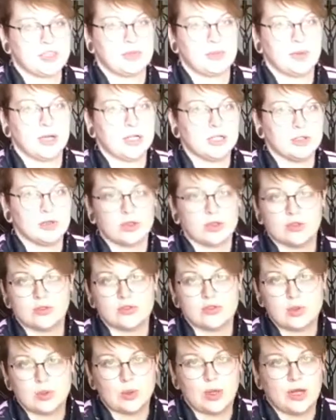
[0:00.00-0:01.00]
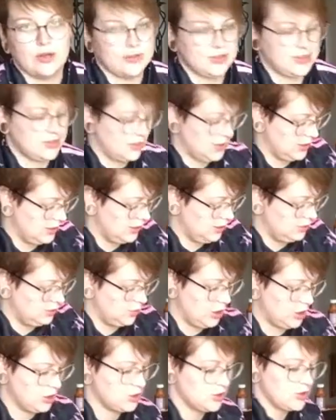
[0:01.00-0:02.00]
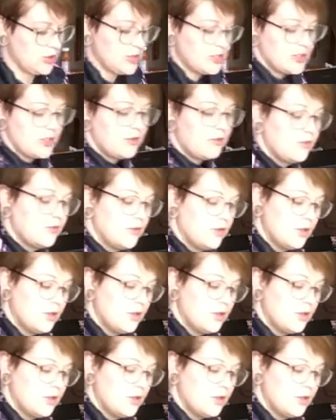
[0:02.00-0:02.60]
like brand new clothes, so obviously I need to wash this stuff.